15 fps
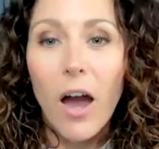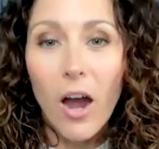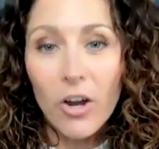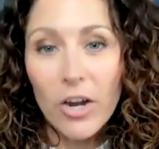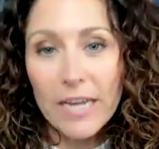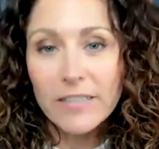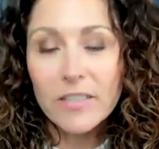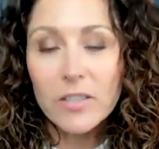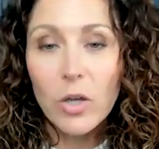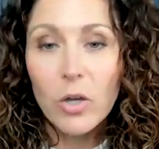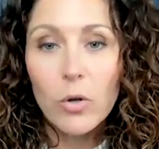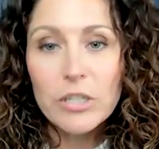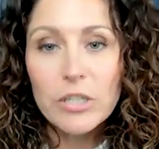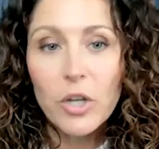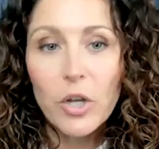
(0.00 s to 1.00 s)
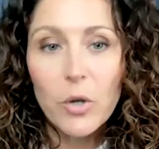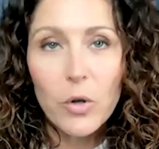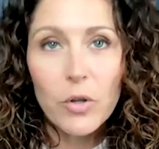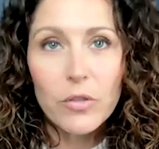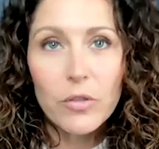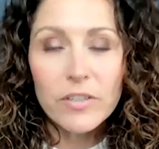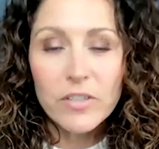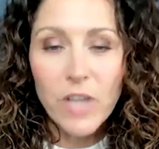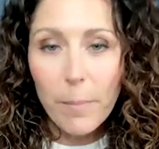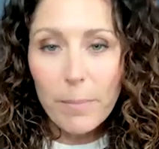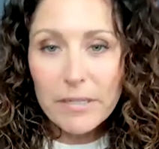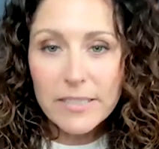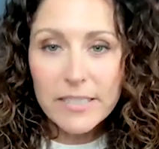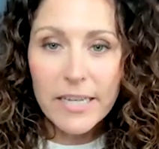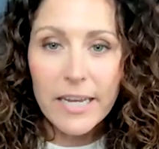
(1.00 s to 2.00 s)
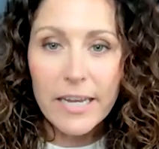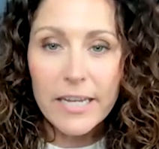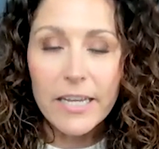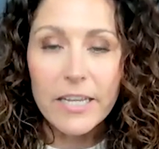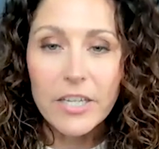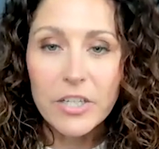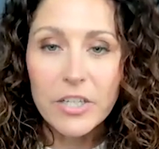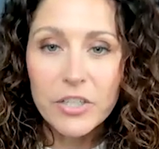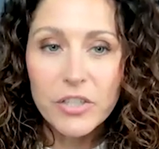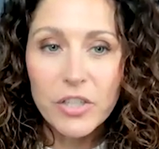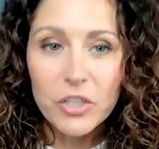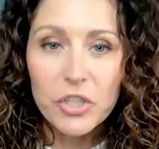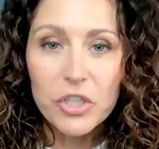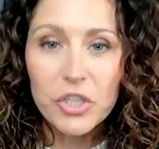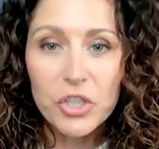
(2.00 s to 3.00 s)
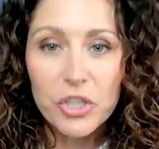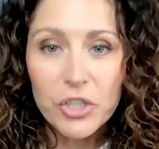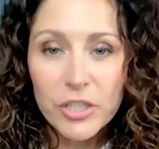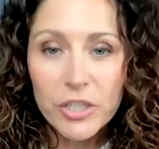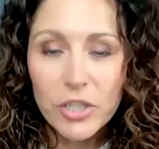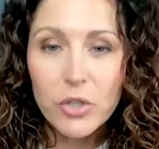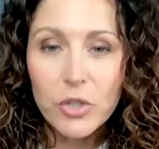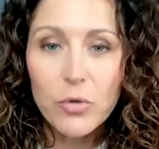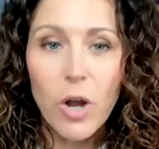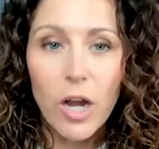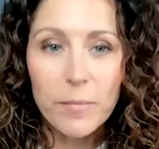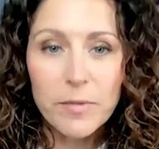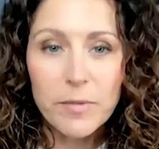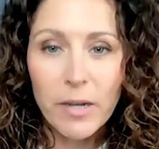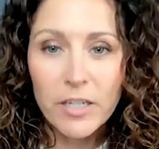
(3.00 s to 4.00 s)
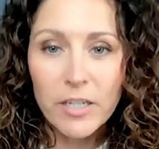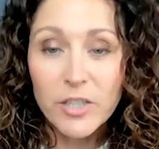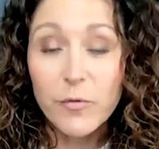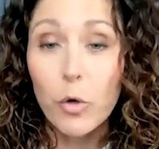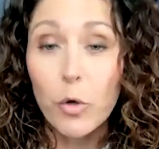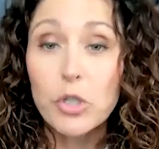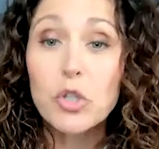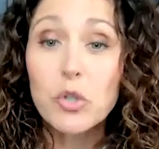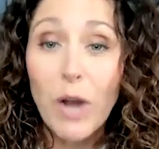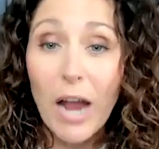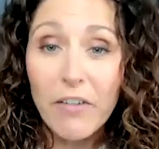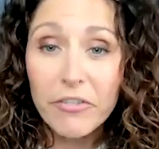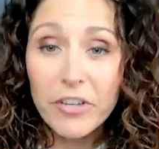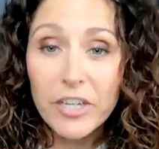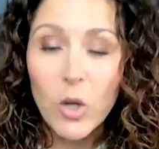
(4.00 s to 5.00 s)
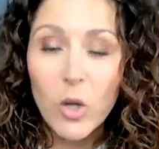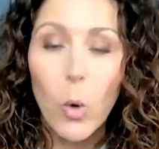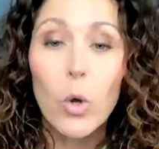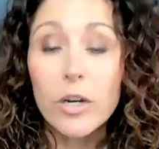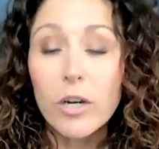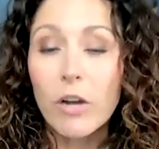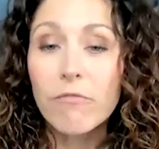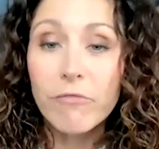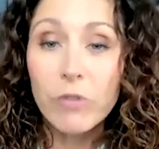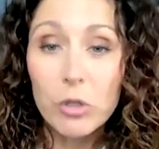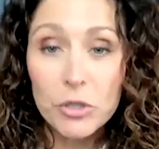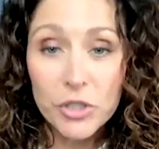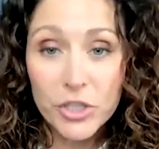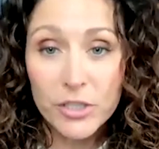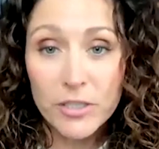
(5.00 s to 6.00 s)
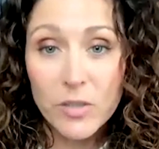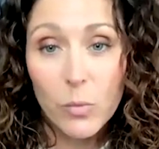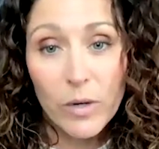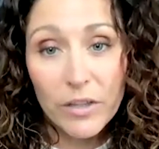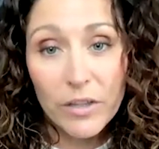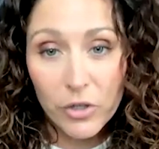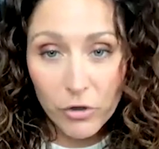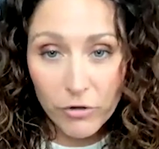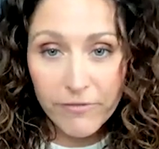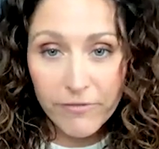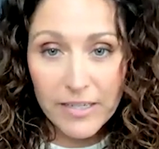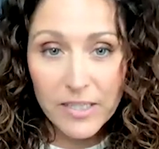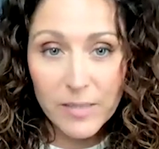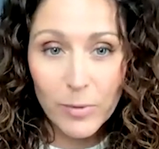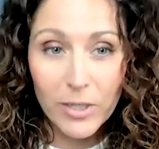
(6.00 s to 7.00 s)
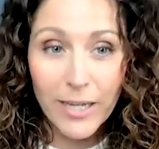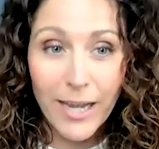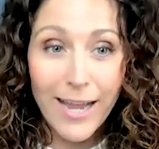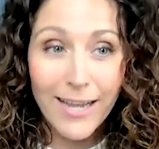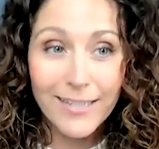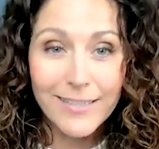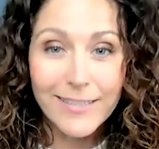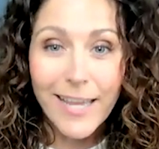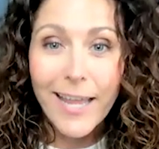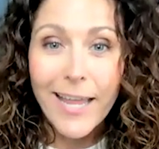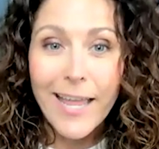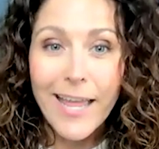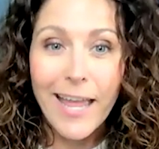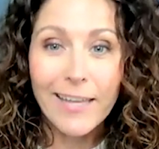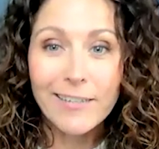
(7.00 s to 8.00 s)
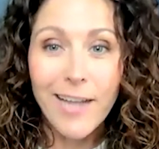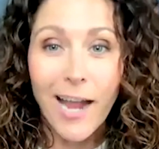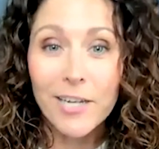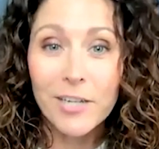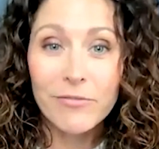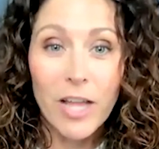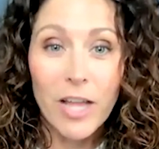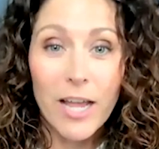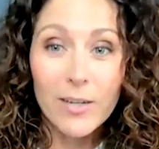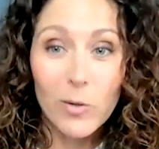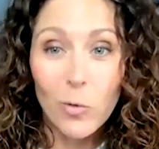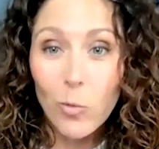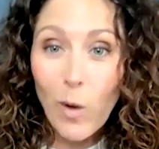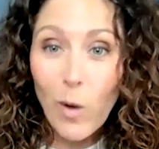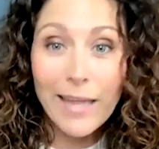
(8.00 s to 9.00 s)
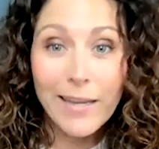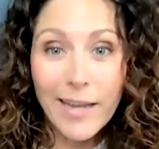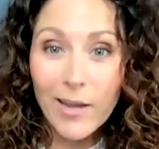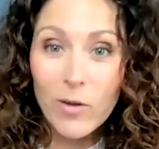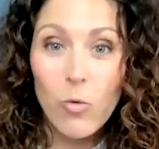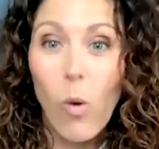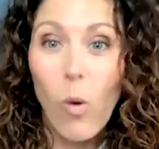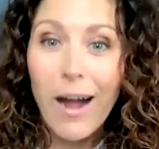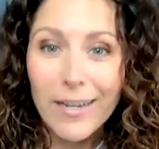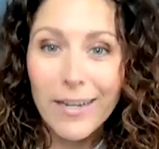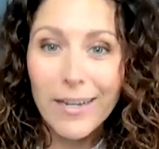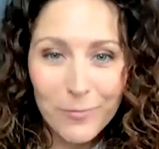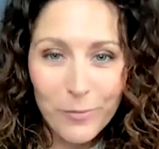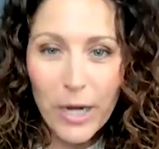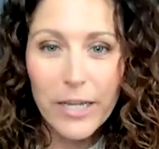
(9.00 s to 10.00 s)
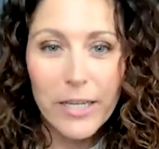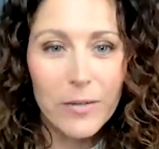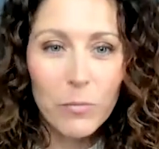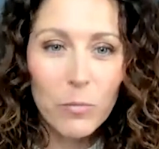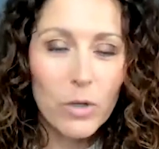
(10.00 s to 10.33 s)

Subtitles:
All right, so the topic today is should you optimize for traffic or conversions with your Facebook ads and kind of like when and why, right?